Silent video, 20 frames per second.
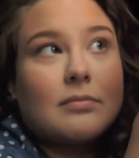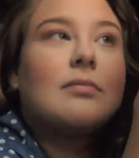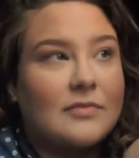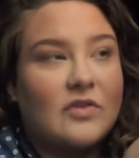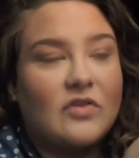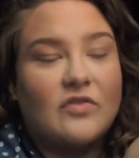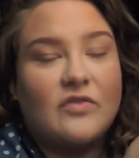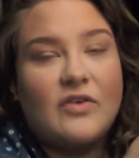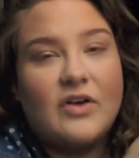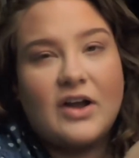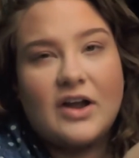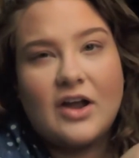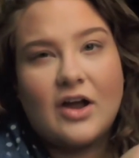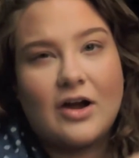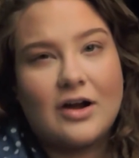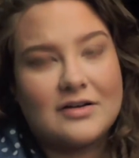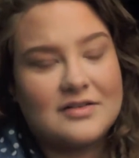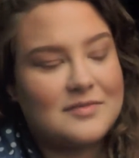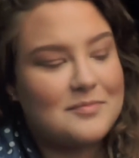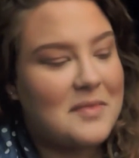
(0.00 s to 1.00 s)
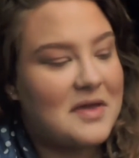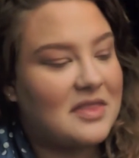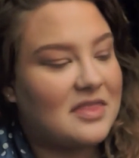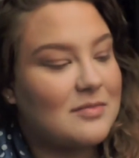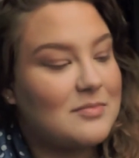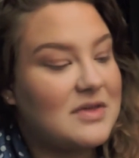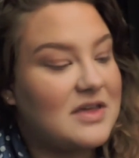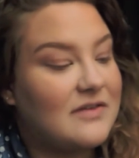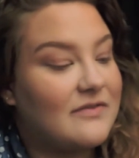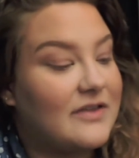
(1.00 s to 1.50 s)
It's very hard to make
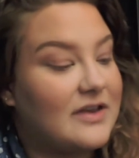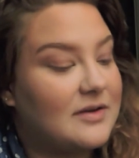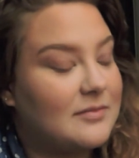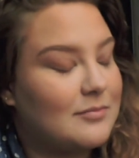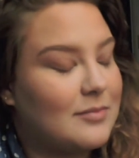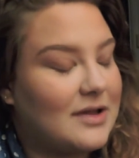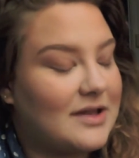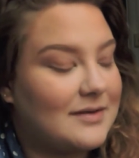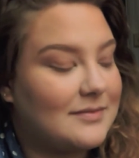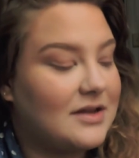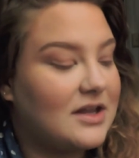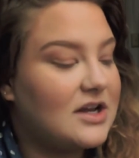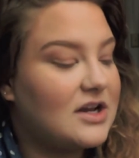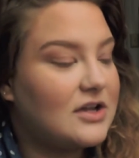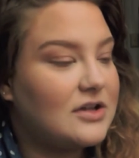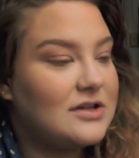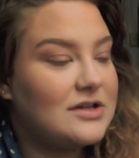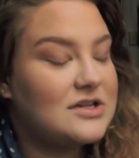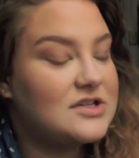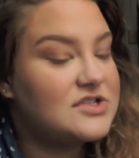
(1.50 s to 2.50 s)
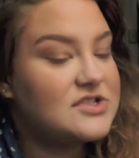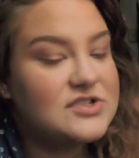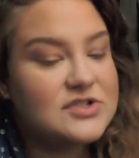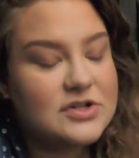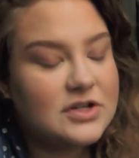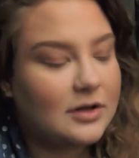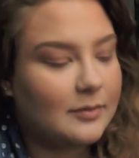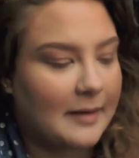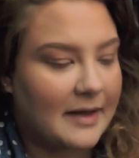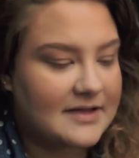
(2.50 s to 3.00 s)
them even, but you know, you just
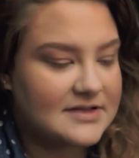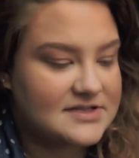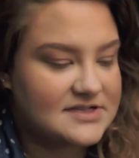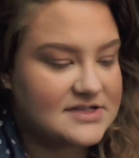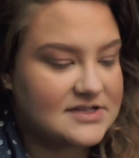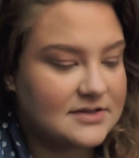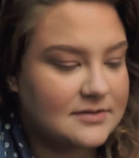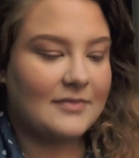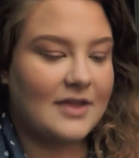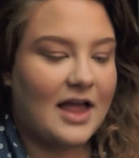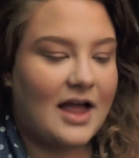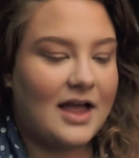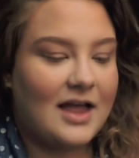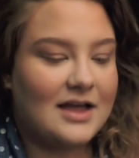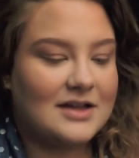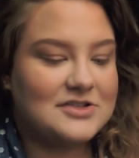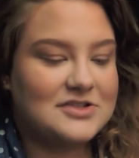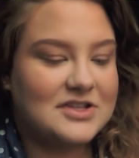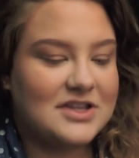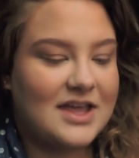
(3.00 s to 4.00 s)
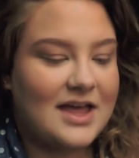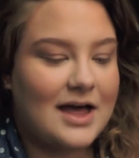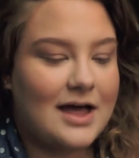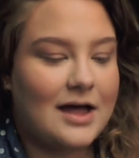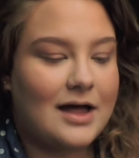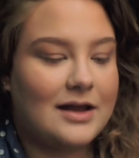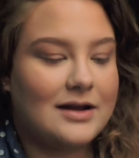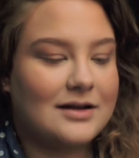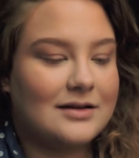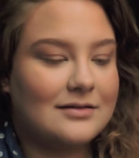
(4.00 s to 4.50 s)
do your best. I actually
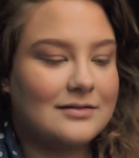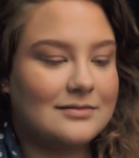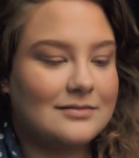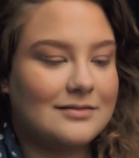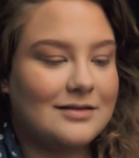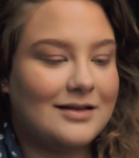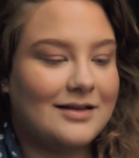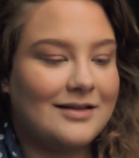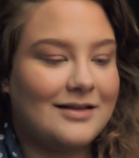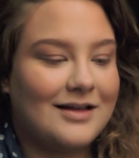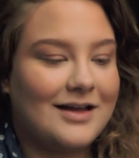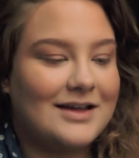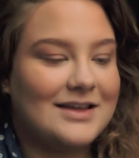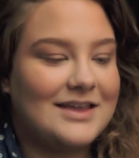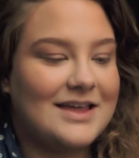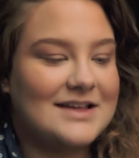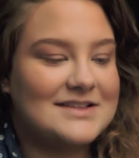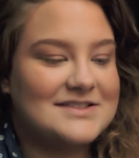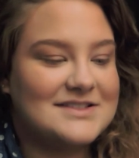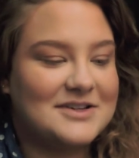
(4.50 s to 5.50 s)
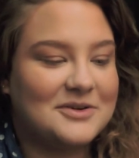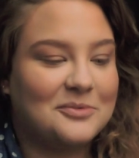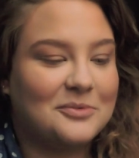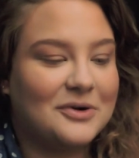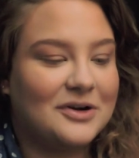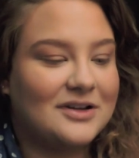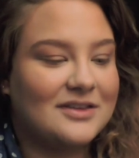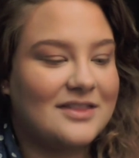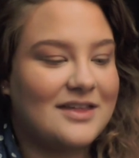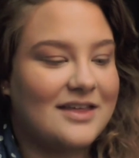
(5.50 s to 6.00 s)
had a guest at
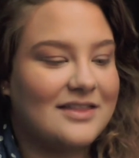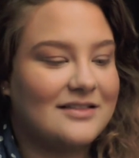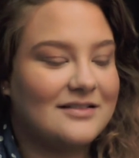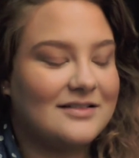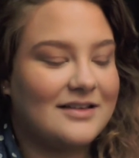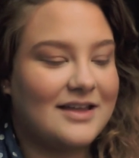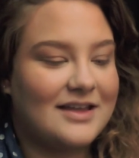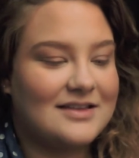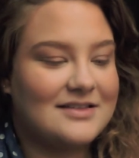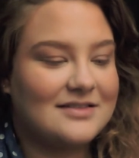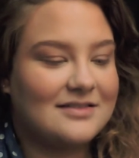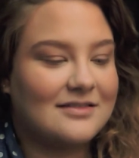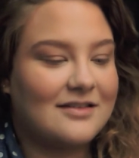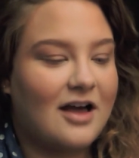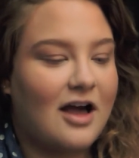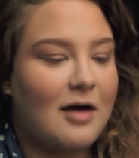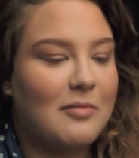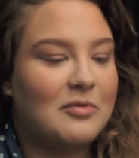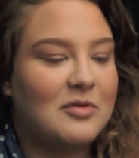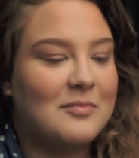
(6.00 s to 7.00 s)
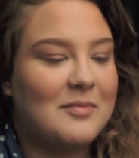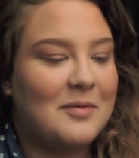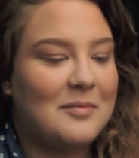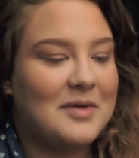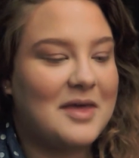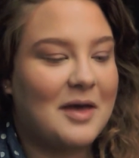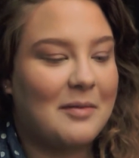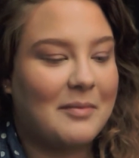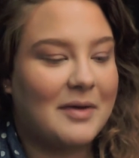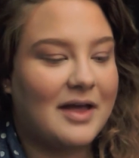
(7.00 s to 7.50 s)
work the other day compliment
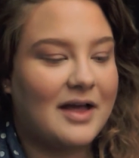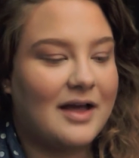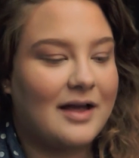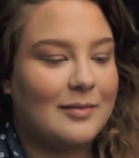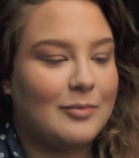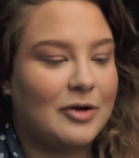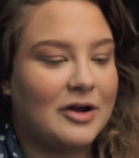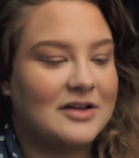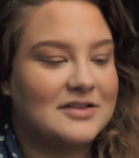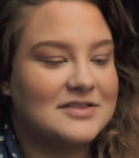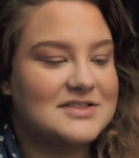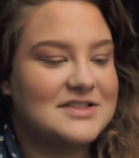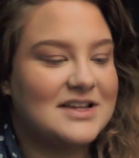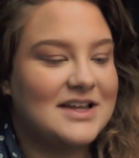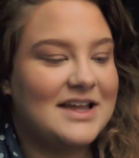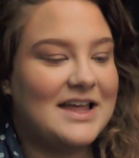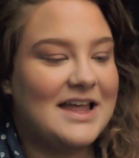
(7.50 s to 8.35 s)
me on my eyebrows.